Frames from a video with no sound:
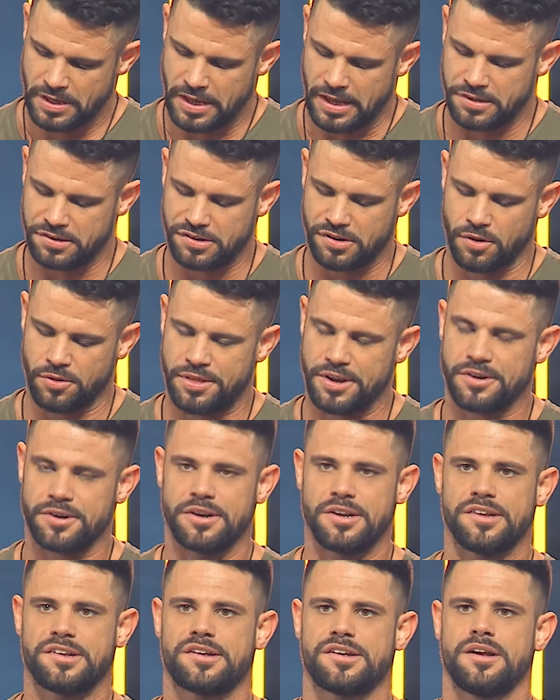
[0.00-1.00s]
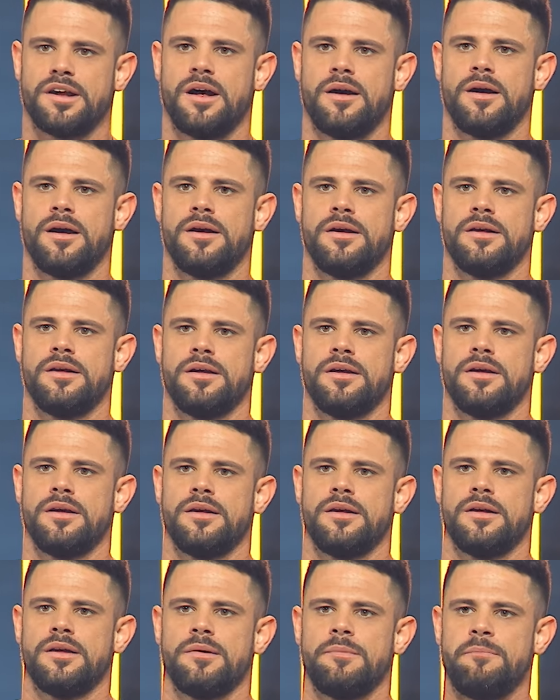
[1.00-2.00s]
And so there is a
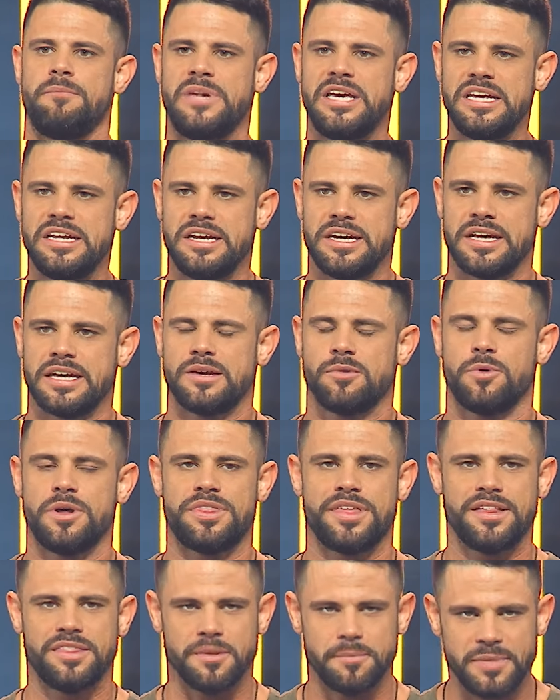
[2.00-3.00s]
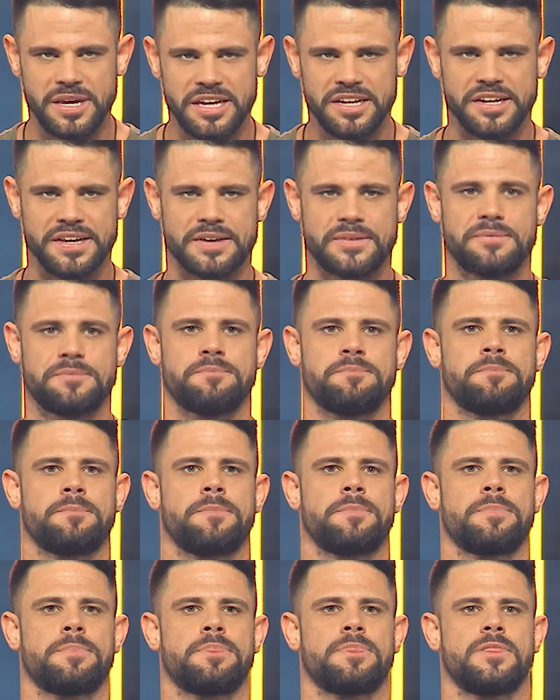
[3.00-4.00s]
meeting within the meeting.
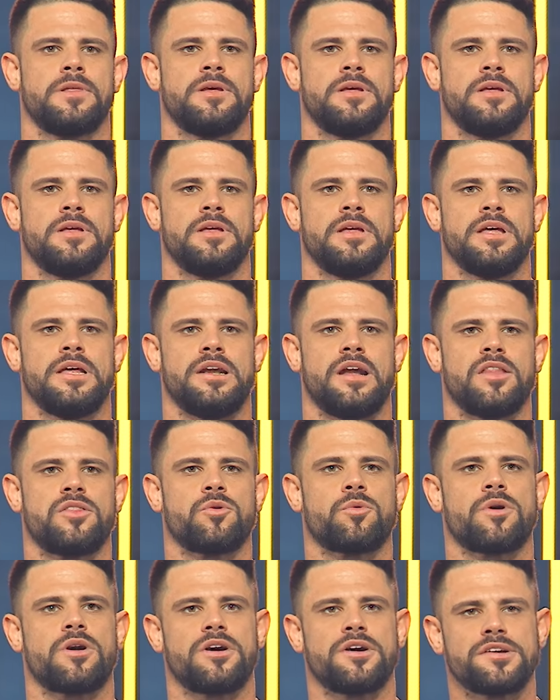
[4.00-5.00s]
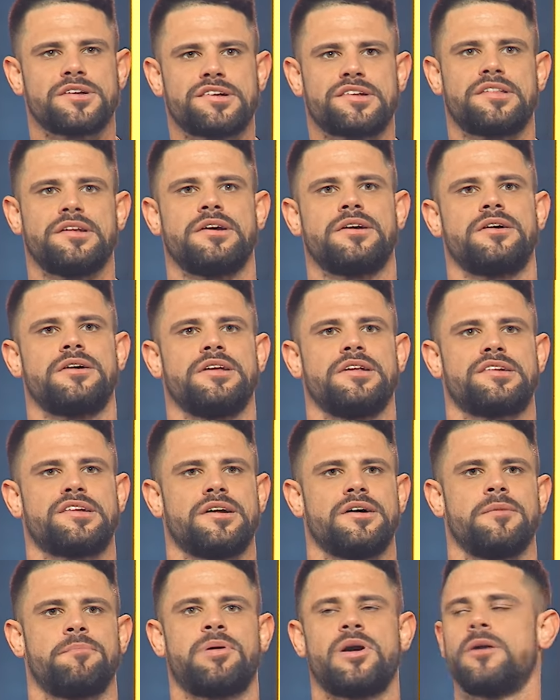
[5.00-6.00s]
In other words, there is
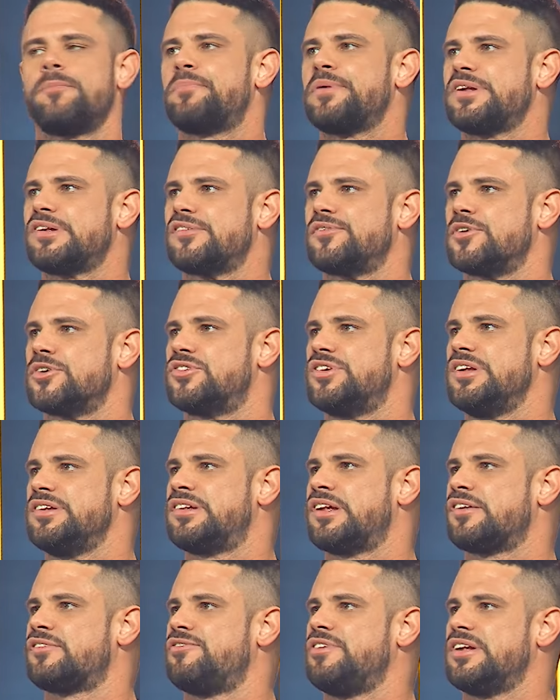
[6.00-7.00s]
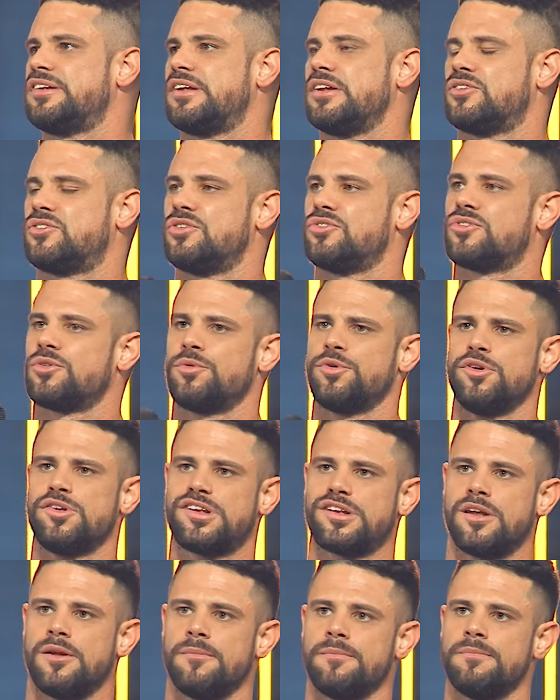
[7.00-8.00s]
a purpose for Jesus' visit to
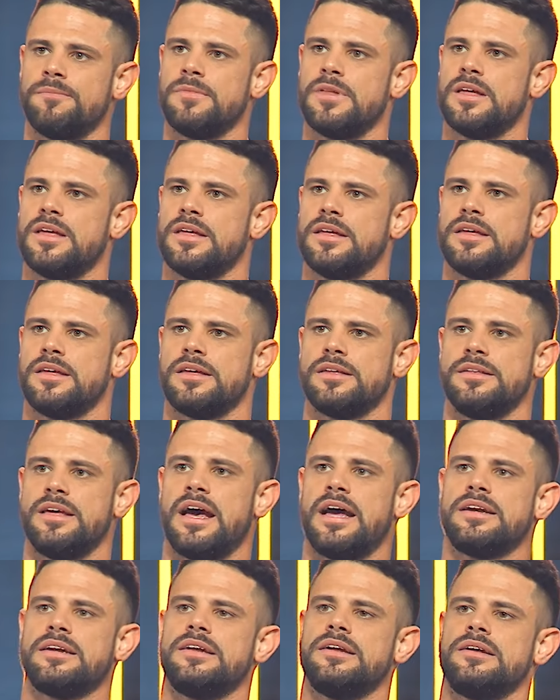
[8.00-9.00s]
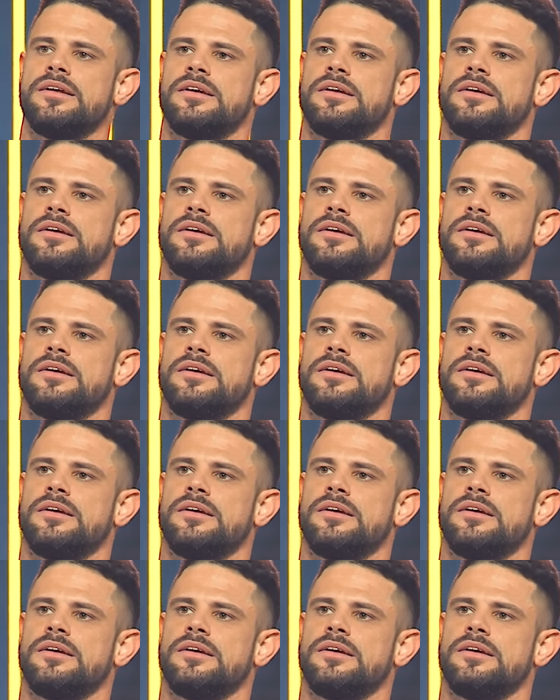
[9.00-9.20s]
Jerusalem, yet